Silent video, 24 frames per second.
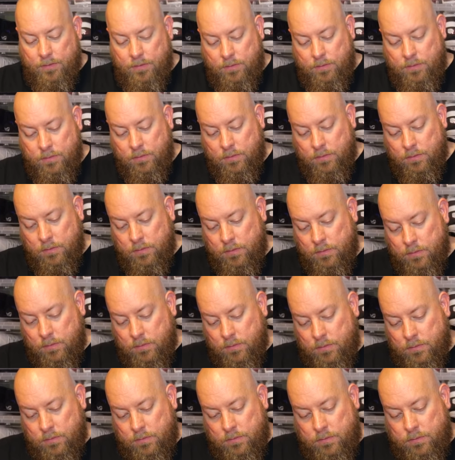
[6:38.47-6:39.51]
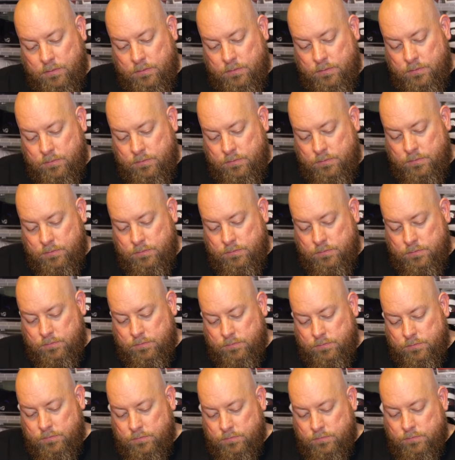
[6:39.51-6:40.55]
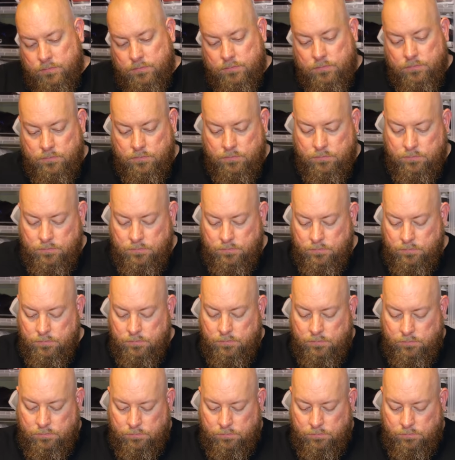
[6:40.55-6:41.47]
No one is speaking in this clip.